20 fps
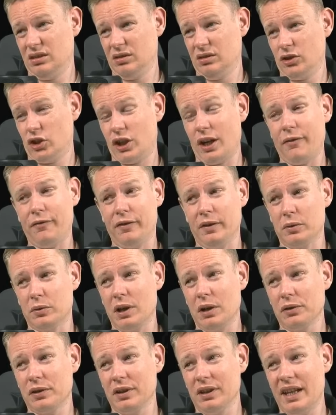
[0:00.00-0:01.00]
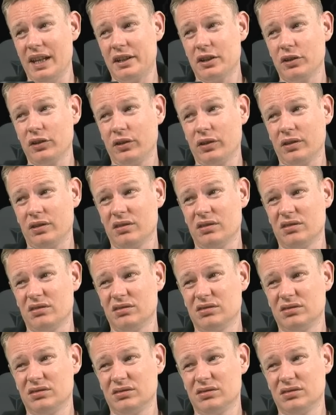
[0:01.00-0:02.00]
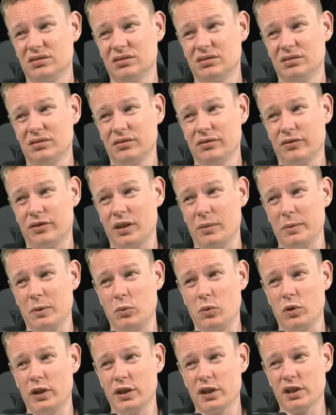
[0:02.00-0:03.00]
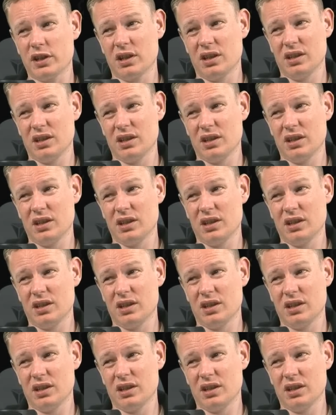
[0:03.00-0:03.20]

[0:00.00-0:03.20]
Shuffle around the letters from a word